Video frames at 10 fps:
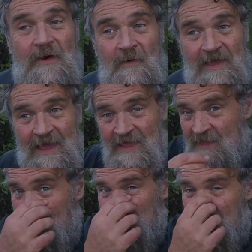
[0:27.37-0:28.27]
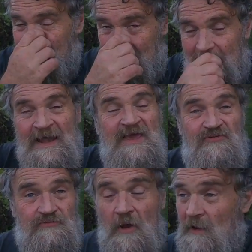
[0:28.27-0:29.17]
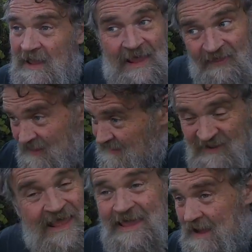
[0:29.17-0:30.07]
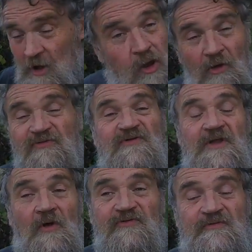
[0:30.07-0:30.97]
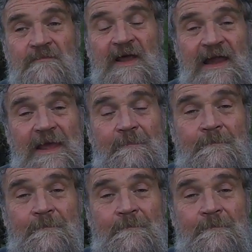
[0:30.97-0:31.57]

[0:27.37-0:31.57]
Okay, so if the money is rolling in, they're taking lots and lots of money.